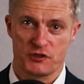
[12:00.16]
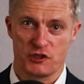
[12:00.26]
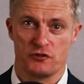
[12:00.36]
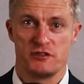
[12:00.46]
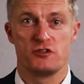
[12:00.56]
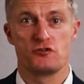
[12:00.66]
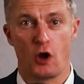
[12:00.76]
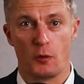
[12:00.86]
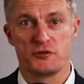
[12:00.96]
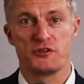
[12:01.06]
security
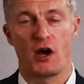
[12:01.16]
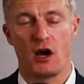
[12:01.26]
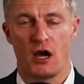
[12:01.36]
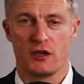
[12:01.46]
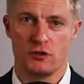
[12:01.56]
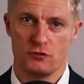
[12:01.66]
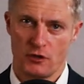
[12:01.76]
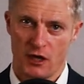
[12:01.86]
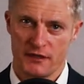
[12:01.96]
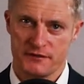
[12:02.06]
drops the higher you
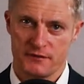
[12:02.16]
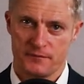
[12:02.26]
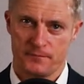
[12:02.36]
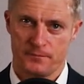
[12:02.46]
rise.